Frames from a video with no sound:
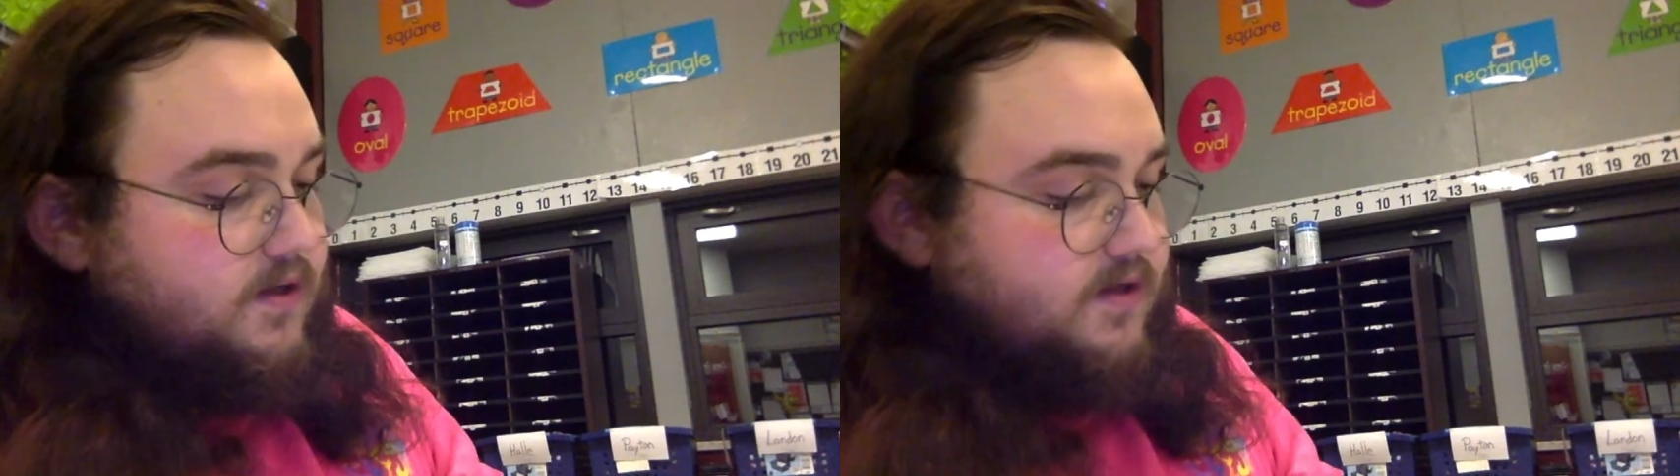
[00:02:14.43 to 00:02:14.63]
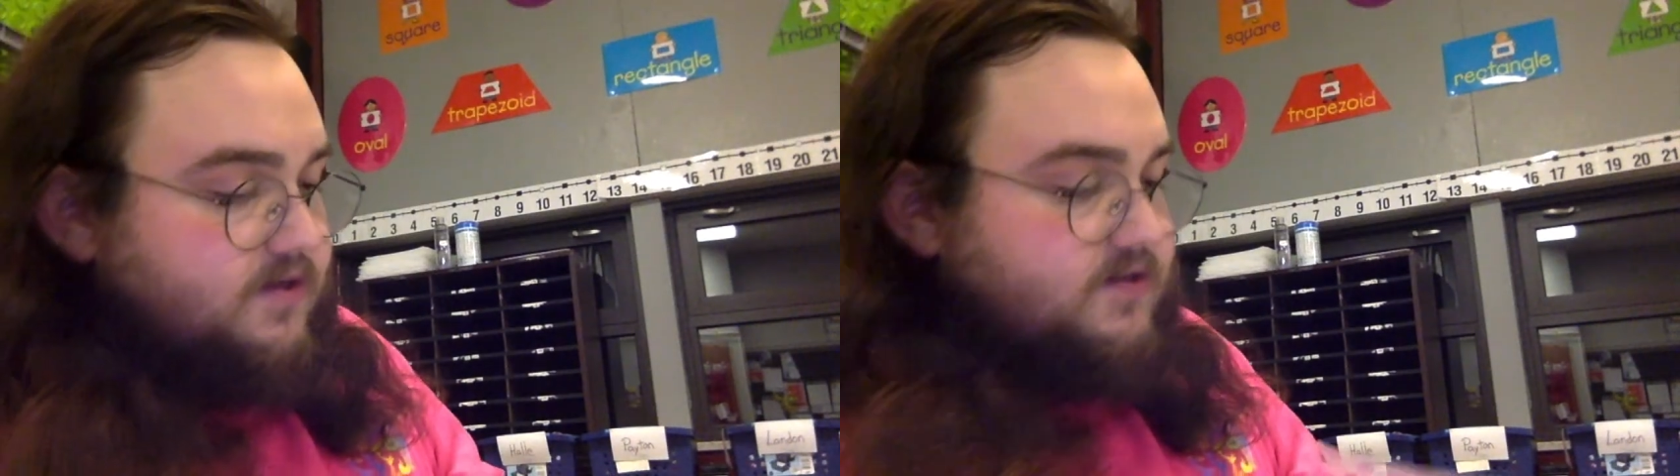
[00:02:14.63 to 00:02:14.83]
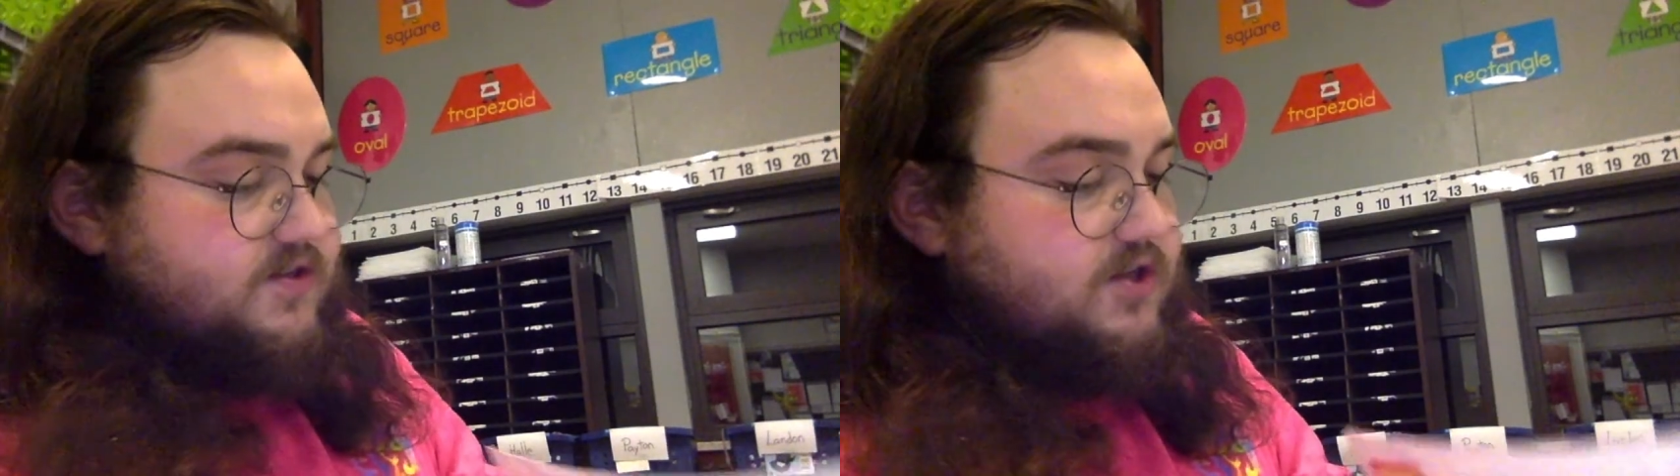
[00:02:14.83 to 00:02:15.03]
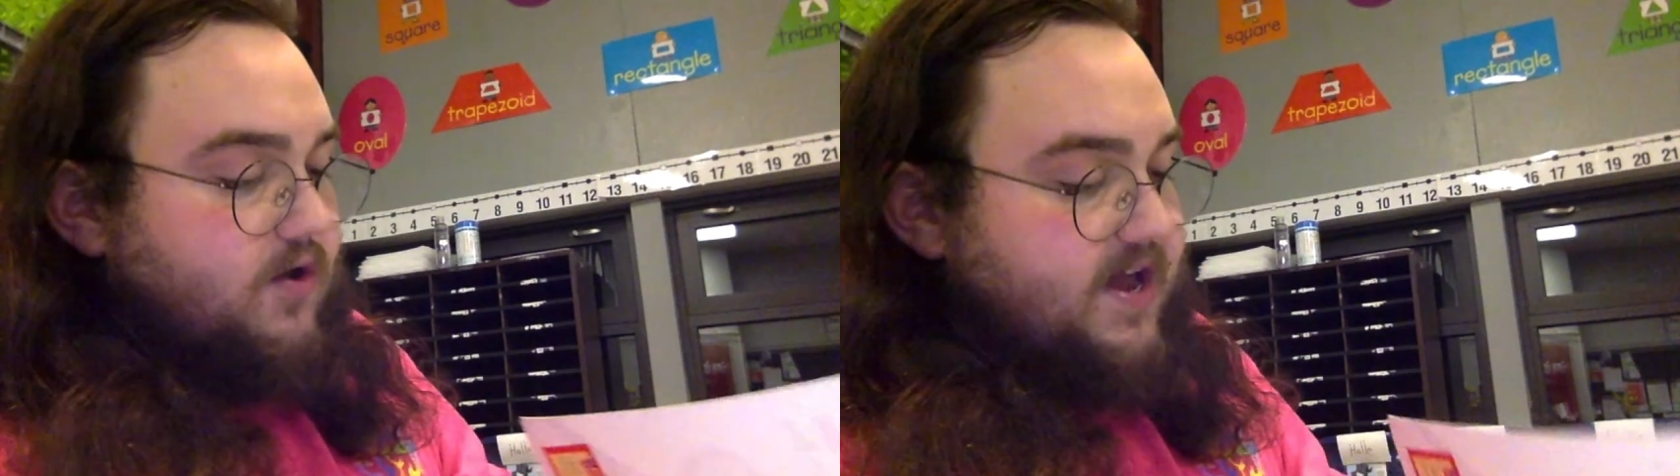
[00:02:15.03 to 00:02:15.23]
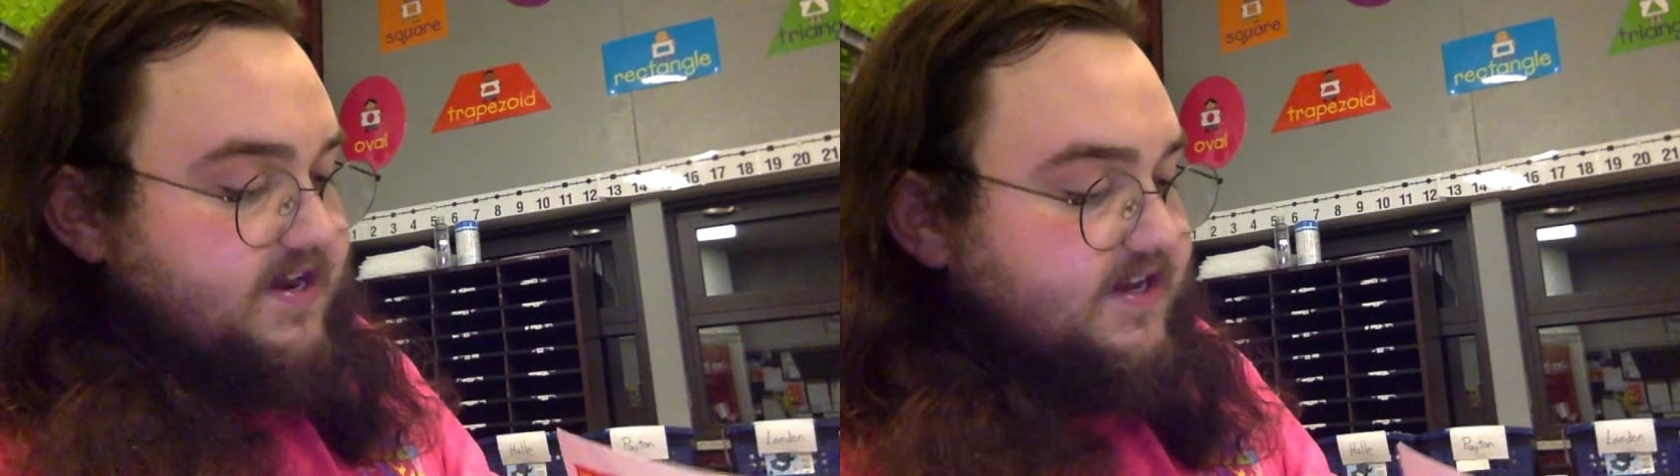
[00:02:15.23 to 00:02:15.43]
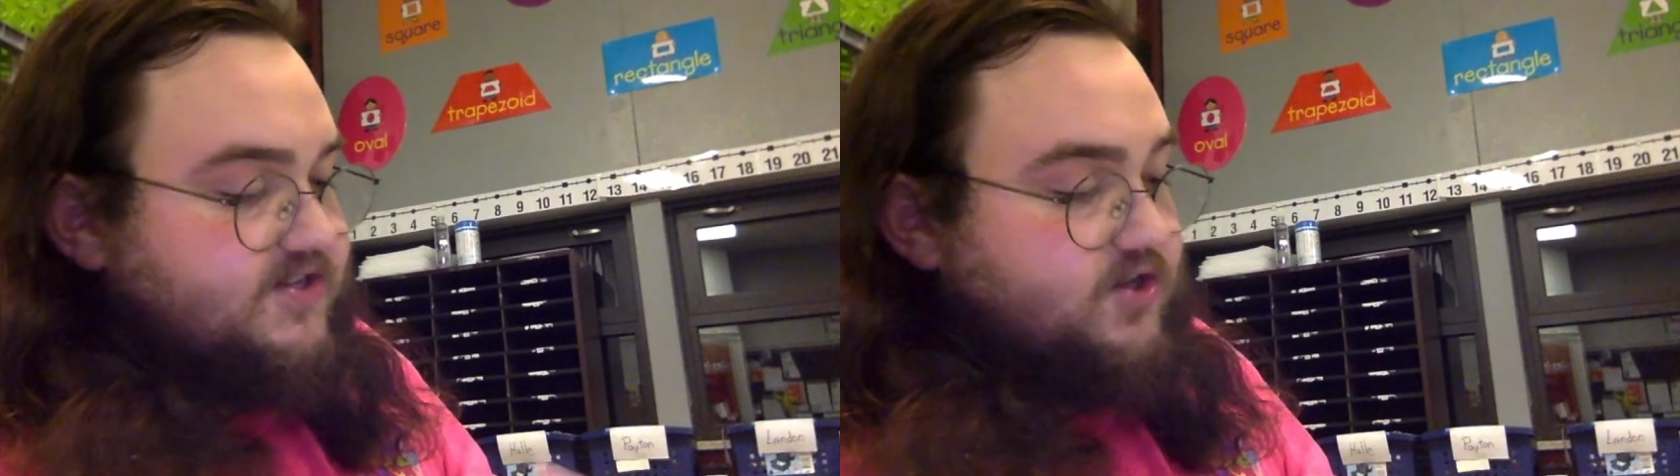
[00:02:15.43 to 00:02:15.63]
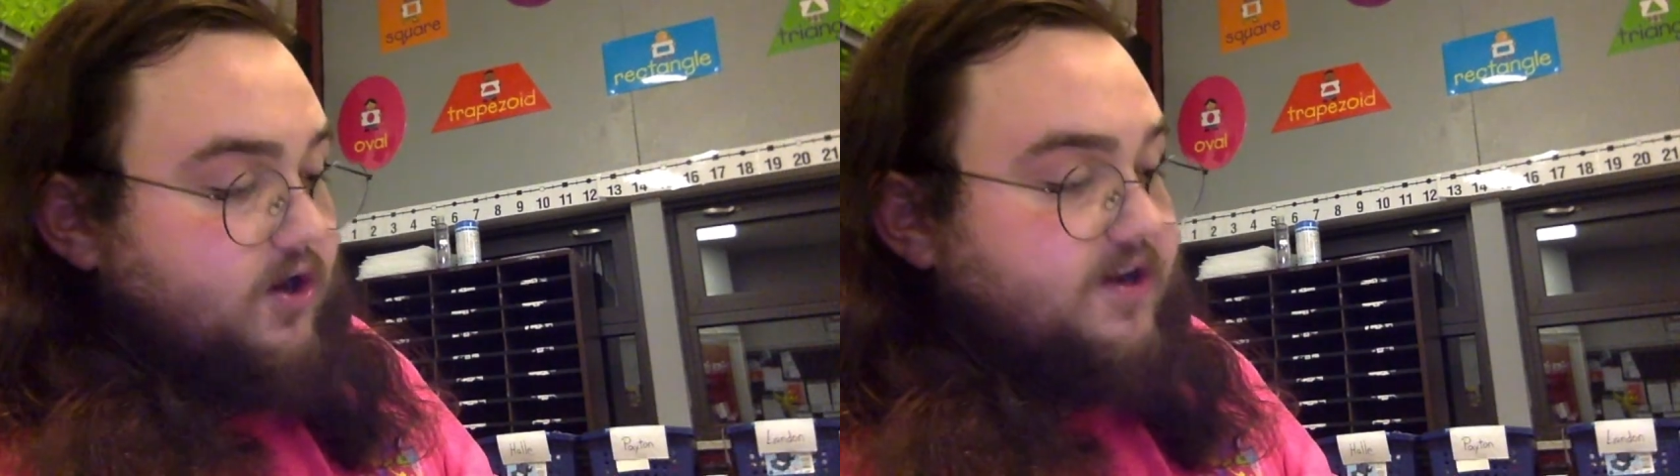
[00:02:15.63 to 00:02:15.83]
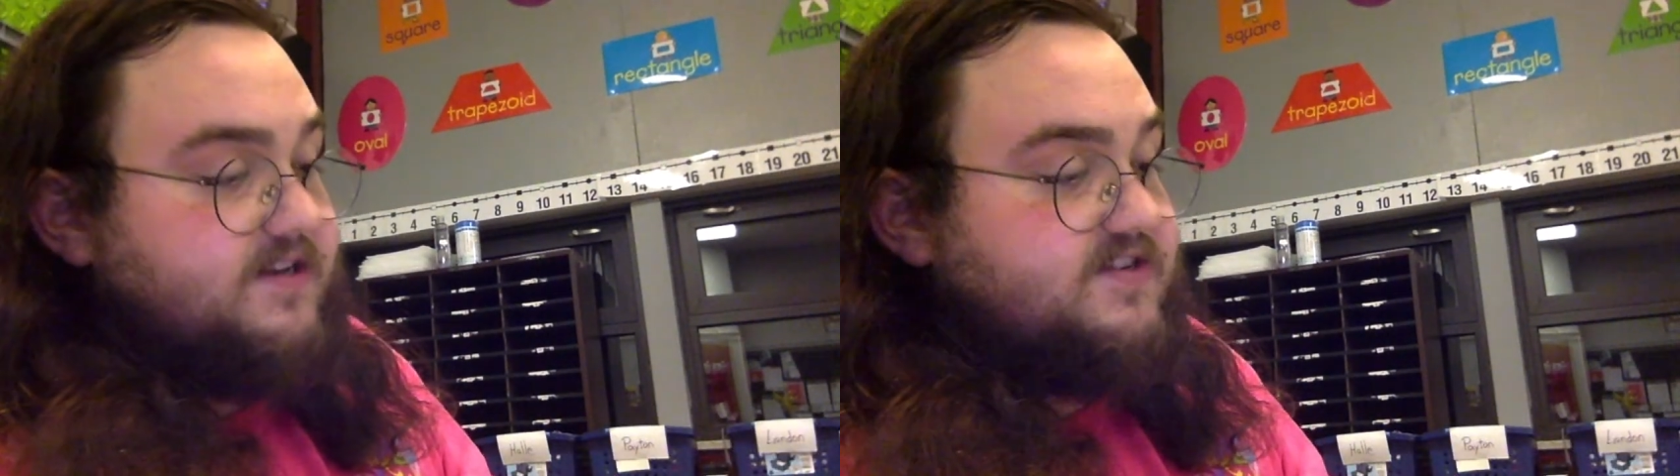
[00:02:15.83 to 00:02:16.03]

Let's go ahead and get started and